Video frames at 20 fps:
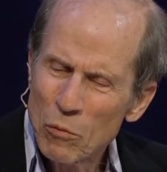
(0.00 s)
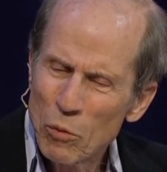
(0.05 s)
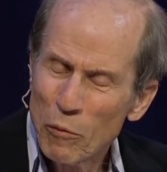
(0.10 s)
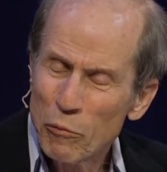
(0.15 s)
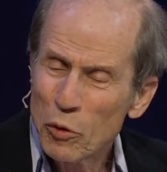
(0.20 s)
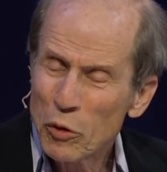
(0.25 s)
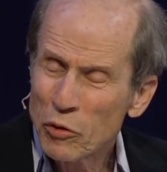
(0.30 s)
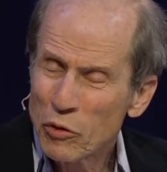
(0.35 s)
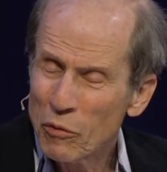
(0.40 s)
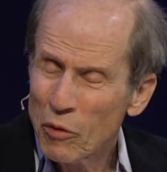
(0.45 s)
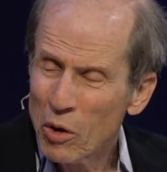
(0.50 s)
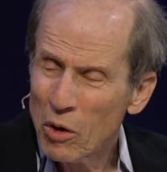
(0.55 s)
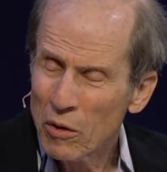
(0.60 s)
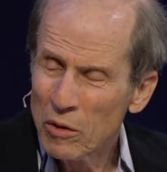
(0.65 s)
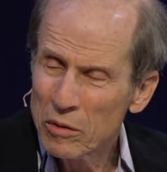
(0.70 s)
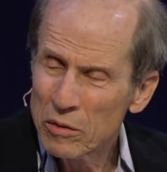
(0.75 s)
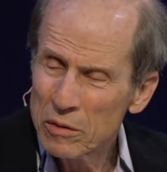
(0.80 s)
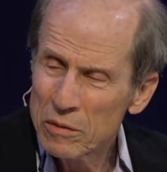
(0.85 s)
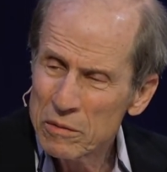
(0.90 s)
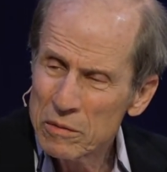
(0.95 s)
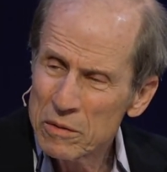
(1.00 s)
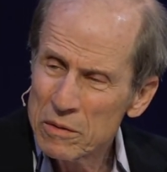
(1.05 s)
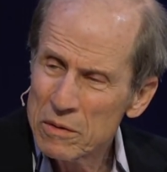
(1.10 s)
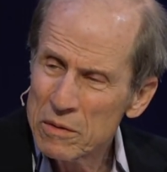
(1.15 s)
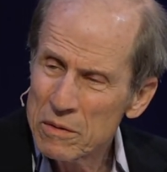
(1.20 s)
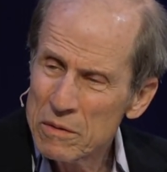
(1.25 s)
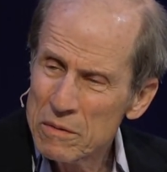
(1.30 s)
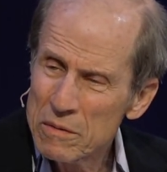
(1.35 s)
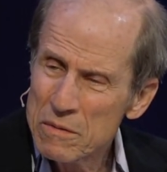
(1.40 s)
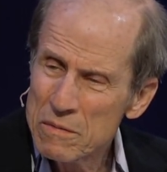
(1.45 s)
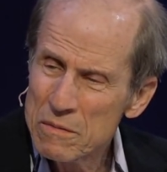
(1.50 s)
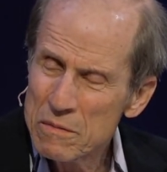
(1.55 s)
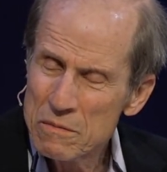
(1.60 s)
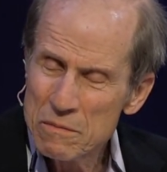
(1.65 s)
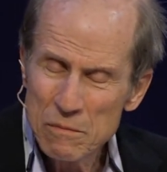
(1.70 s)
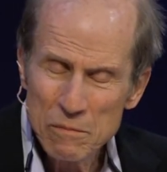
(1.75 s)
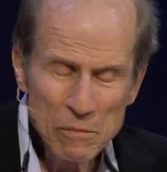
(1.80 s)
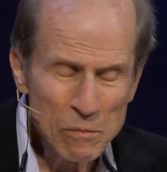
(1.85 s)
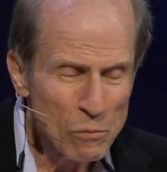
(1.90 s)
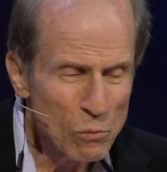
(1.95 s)
first of all,
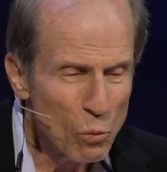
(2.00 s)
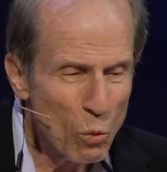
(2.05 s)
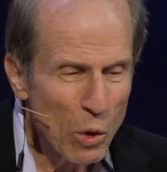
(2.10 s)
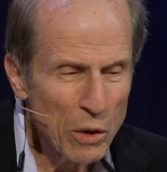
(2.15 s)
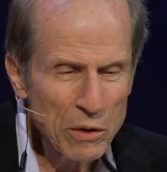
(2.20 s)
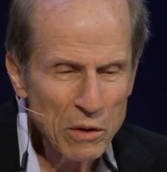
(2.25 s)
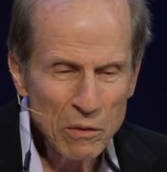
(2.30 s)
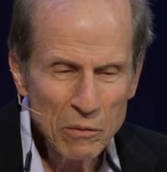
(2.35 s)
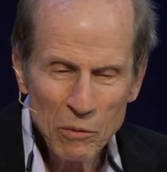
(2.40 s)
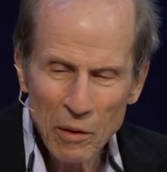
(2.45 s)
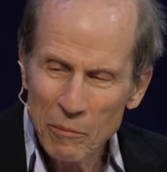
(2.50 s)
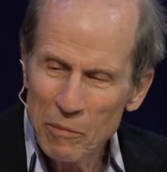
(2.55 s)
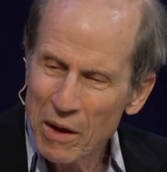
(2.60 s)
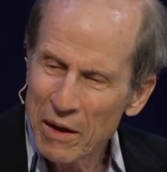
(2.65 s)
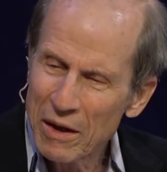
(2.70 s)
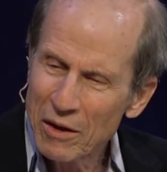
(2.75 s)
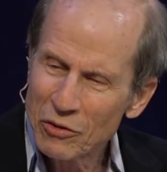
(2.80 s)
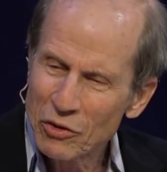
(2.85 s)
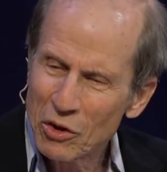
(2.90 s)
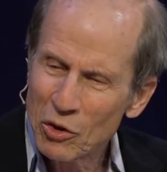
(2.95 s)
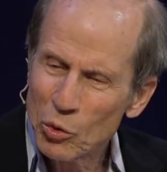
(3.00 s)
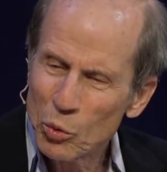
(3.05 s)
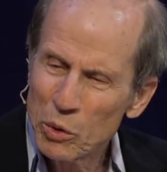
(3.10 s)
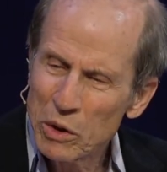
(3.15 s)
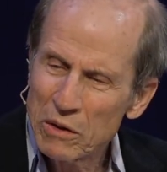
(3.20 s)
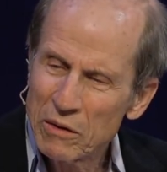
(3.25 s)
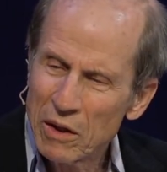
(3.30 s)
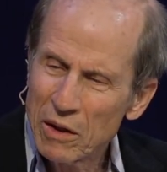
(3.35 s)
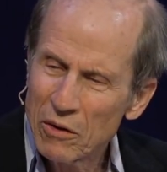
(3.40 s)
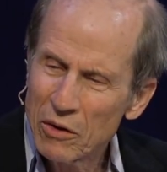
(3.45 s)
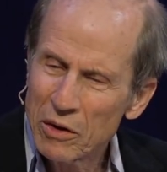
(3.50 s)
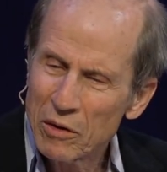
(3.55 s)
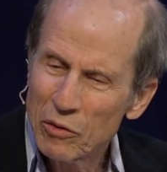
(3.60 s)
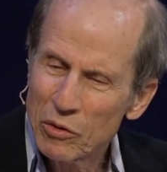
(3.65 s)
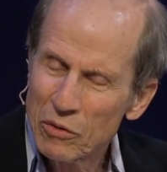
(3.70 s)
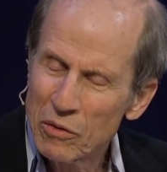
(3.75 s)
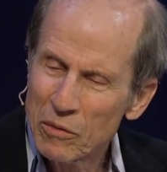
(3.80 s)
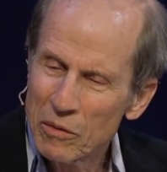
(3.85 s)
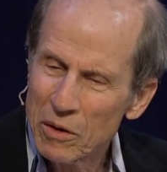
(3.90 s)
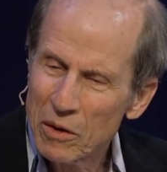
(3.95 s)
I'm not asking you to read tea
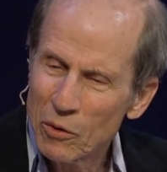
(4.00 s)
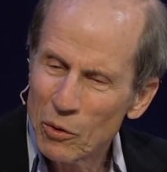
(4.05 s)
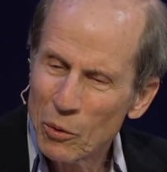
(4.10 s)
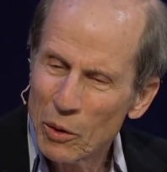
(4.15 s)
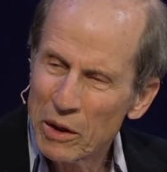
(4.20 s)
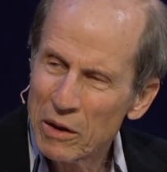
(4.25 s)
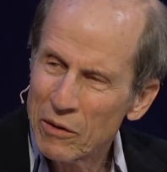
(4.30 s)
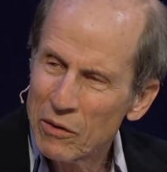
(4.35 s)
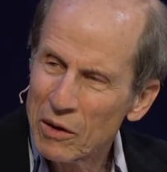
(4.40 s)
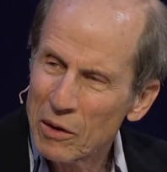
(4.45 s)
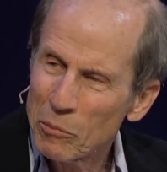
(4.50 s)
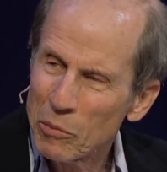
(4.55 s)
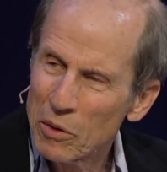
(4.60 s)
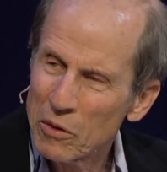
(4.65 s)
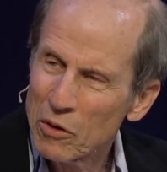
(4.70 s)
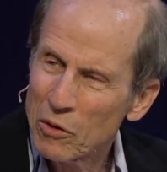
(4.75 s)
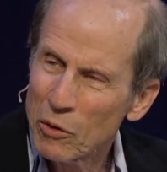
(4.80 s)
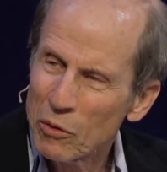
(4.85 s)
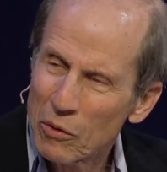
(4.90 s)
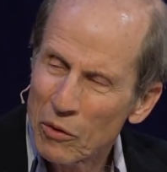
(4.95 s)
leaves here or anything, but you know,